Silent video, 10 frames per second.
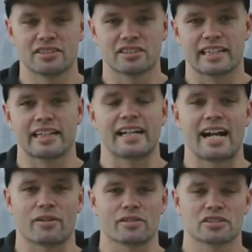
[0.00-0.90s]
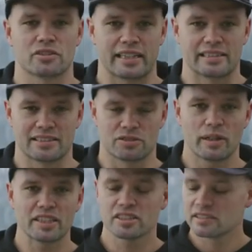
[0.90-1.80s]
and just getting out of those tricky
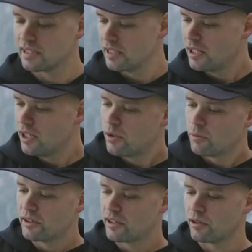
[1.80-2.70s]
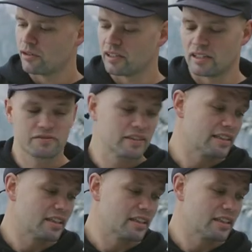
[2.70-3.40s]
situations, where the early lift in the